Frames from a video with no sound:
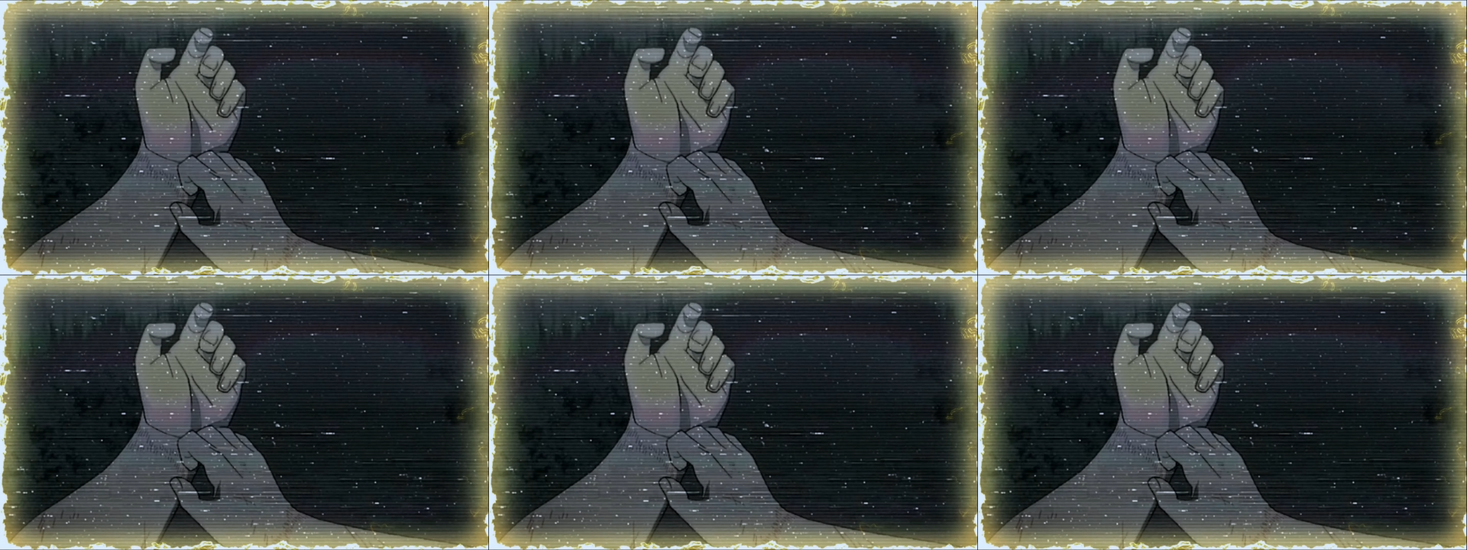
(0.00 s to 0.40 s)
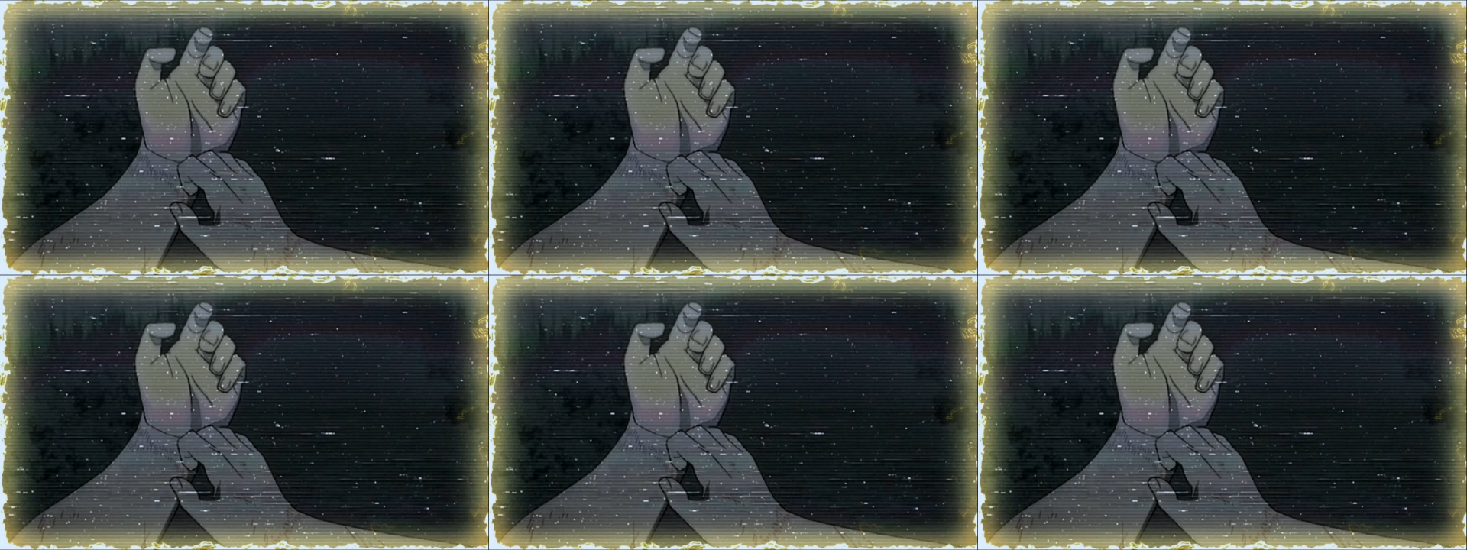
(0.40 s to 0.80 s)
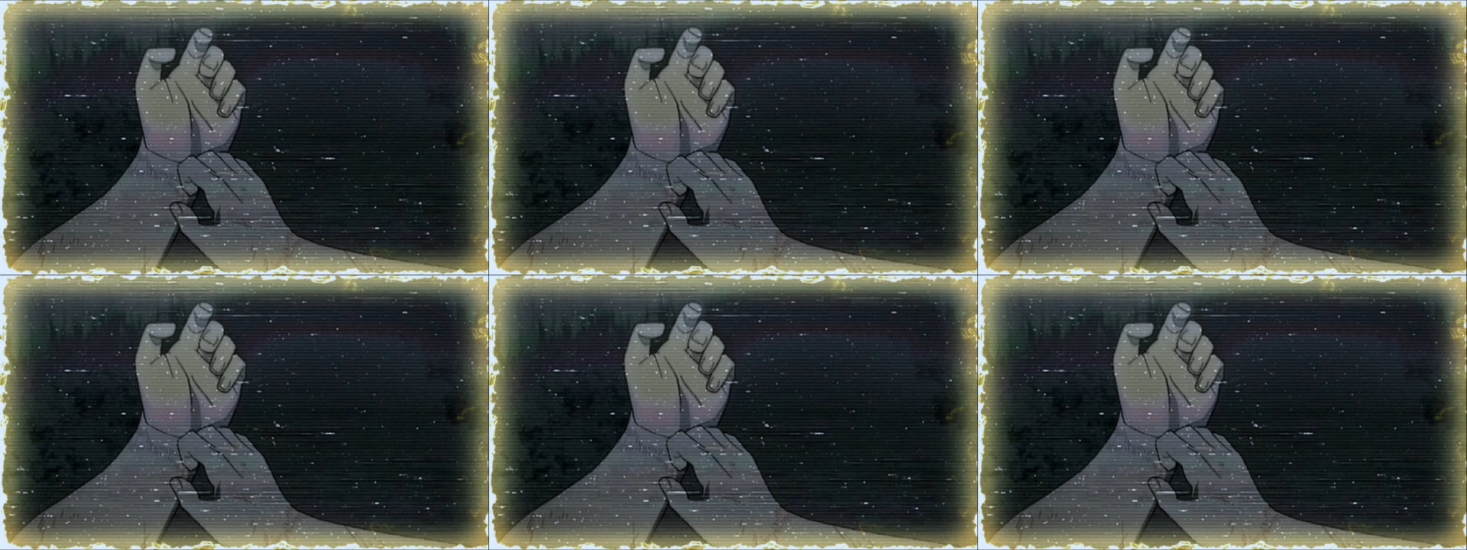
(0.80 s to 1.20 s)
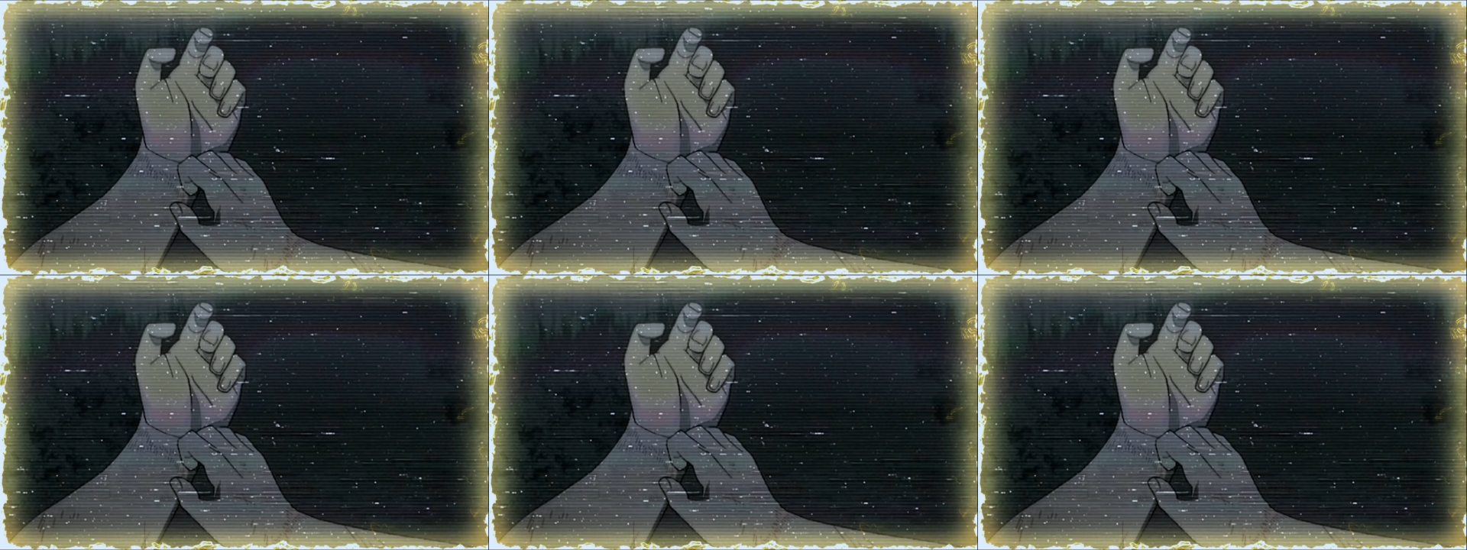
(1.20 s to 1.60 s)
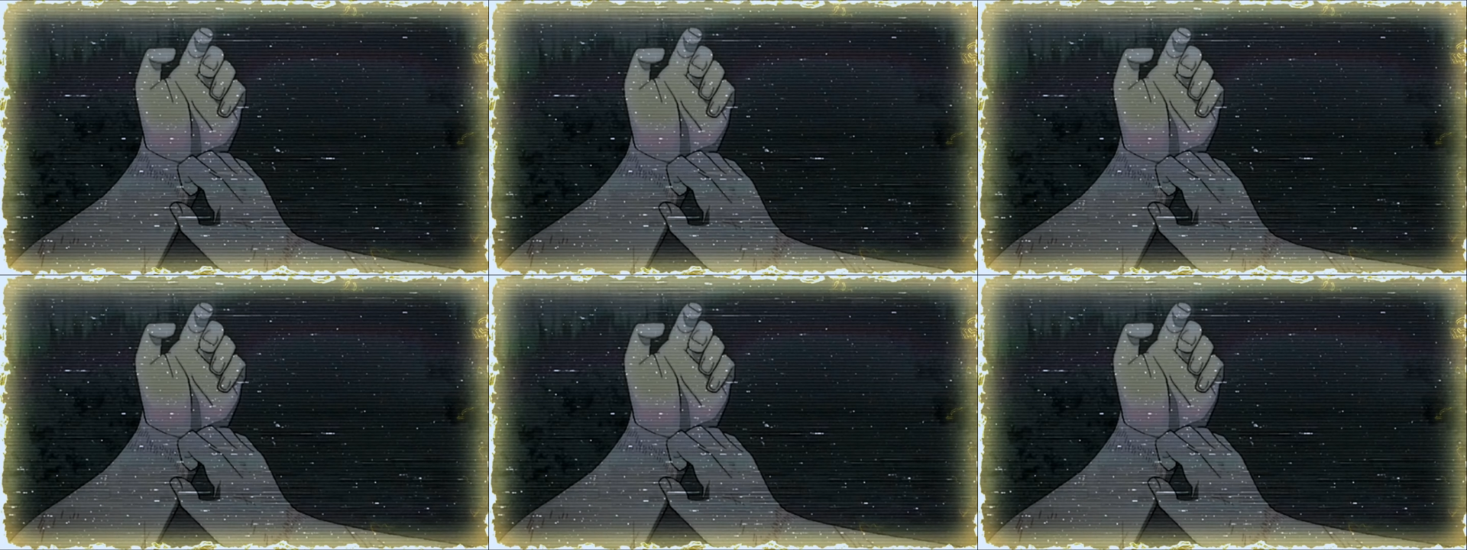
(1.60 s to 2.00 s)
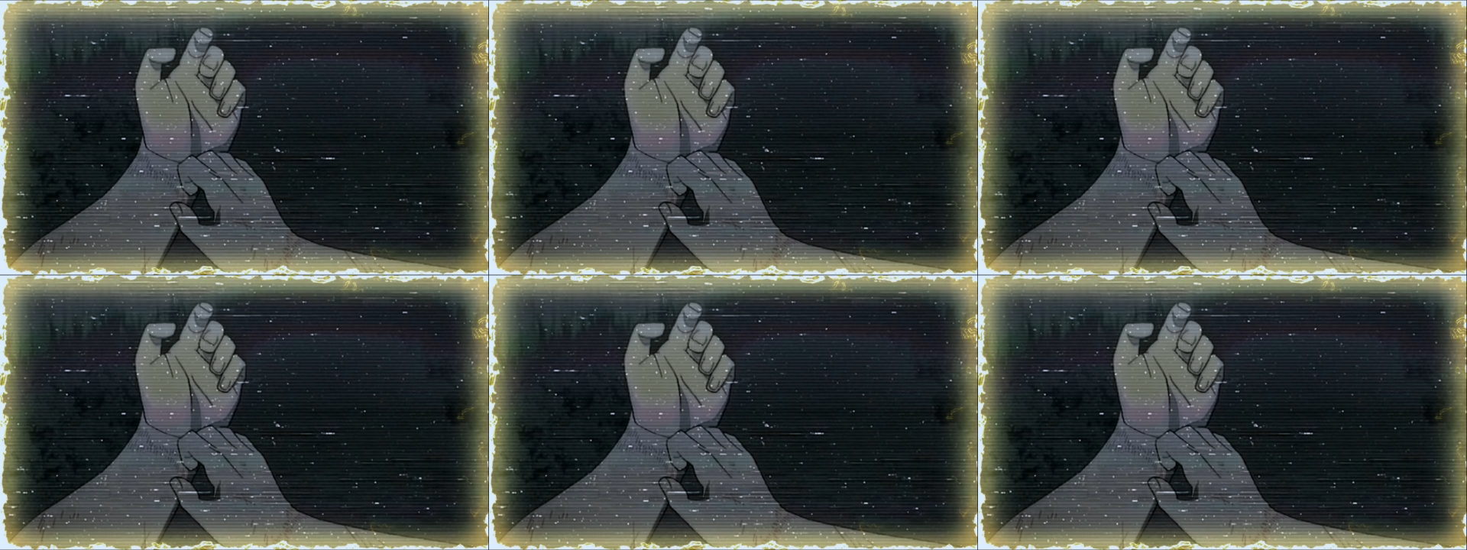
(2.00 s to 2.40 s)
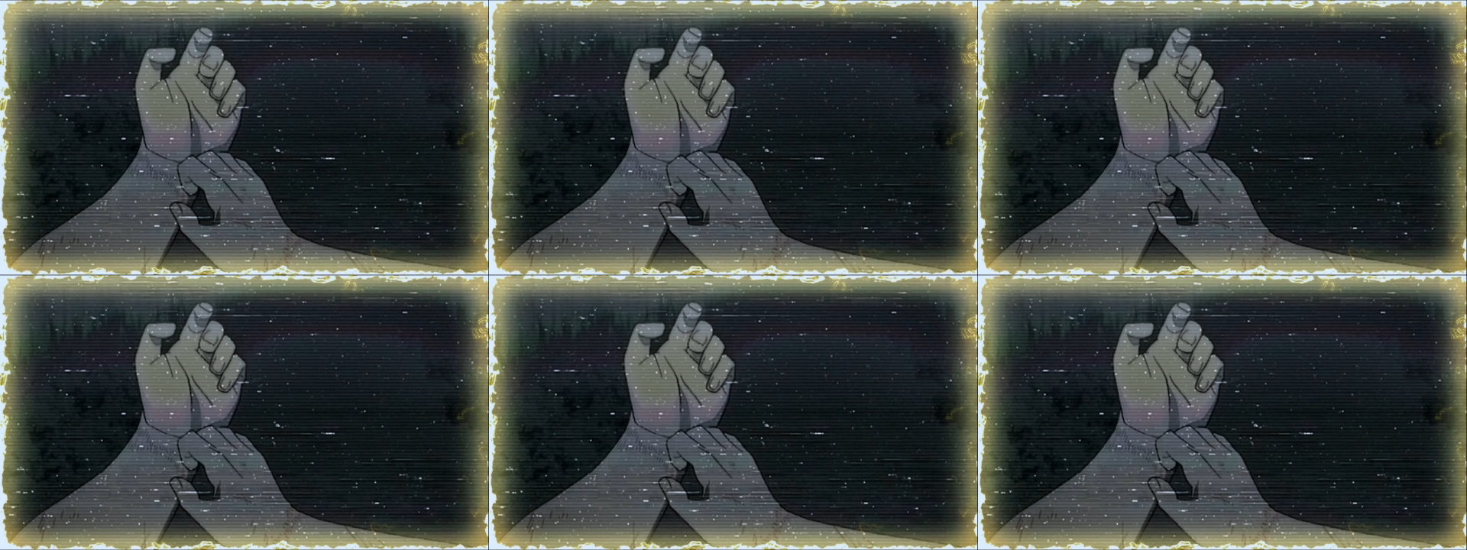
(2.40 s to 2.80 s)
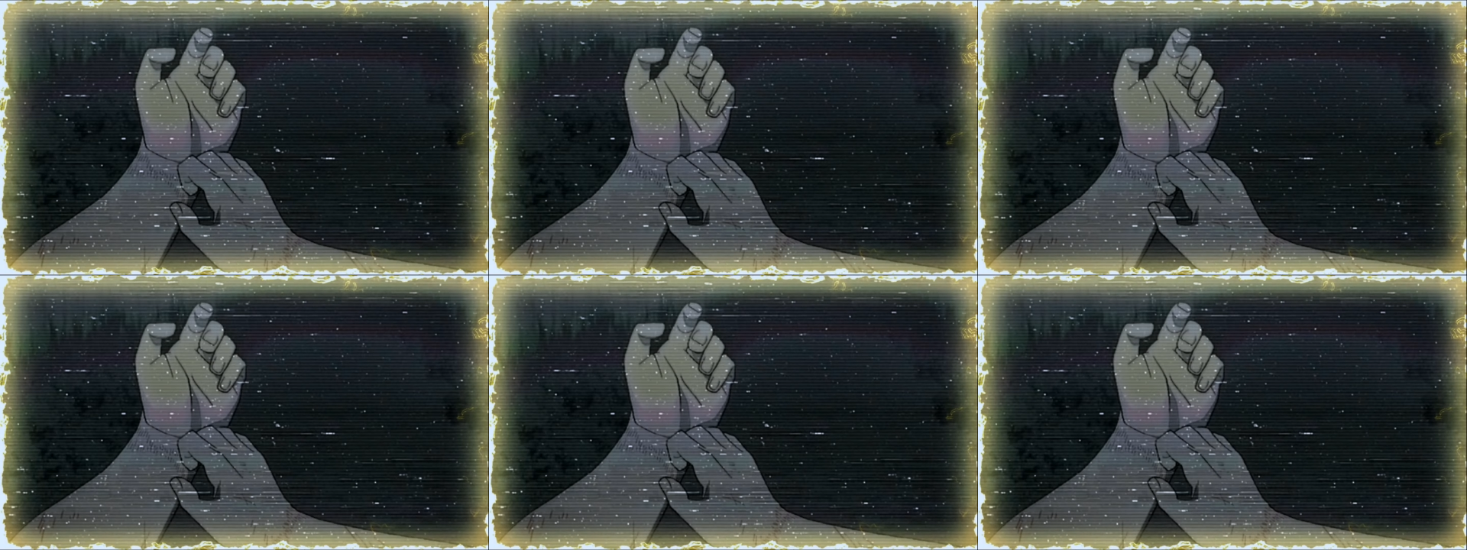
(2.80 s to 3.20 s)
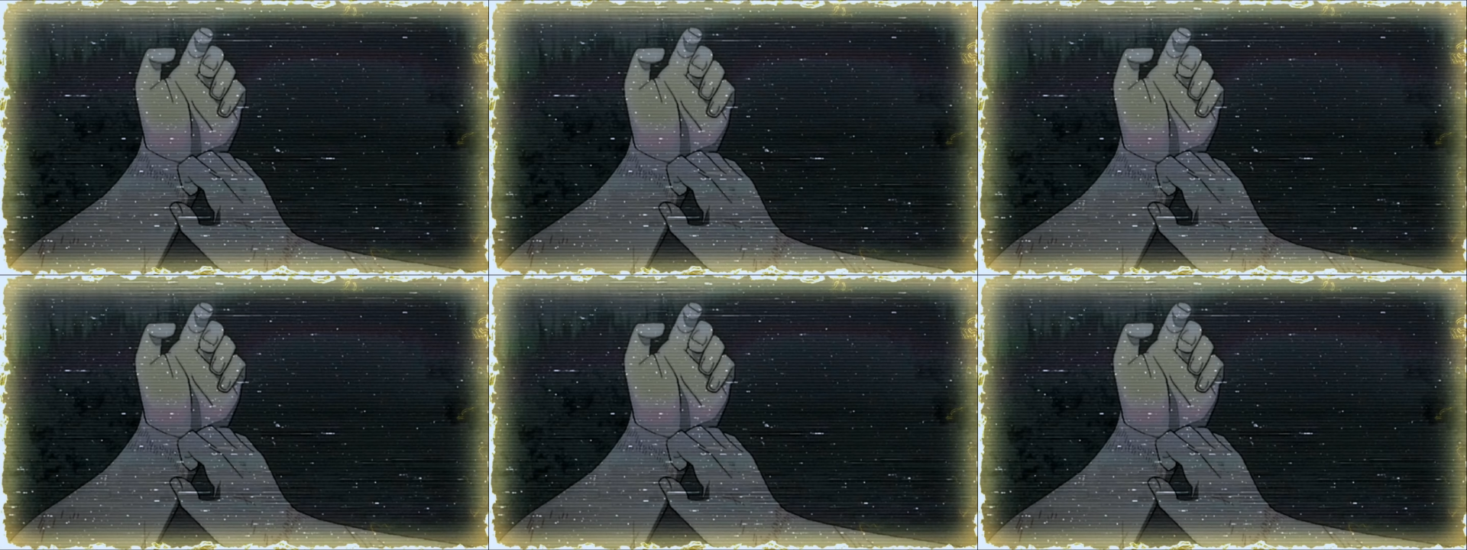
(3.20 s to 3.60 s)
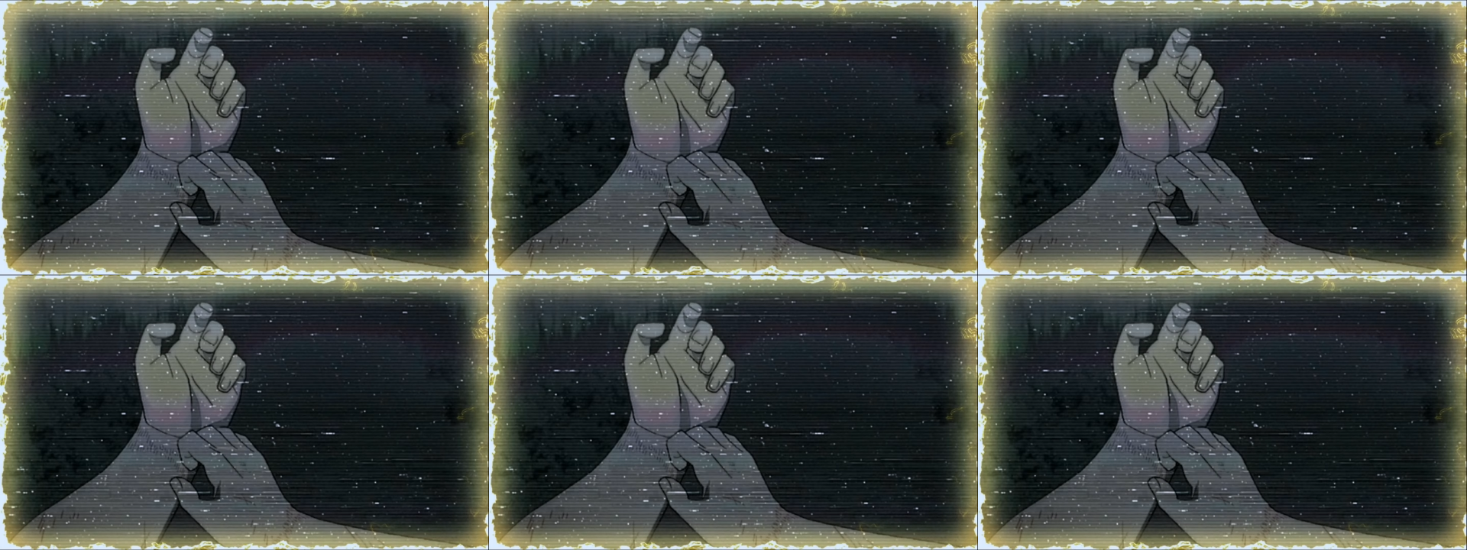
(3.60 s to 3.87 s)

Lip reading: No face is visible, so there are no lips to read.